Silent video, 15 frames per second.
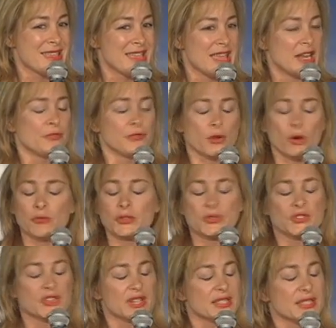And if you're over
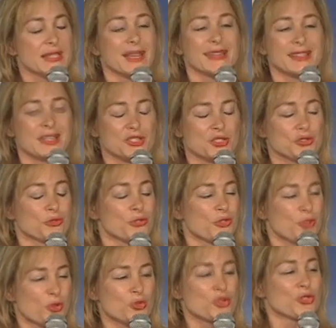60, I get your
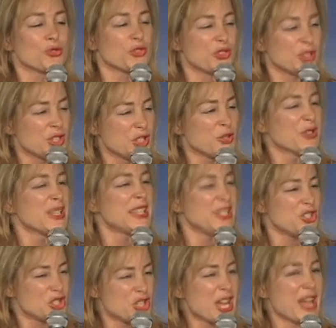social
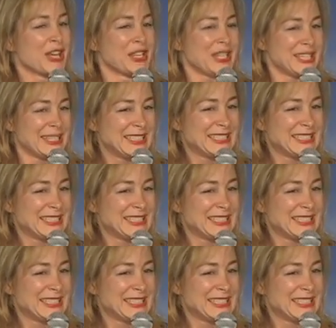security check.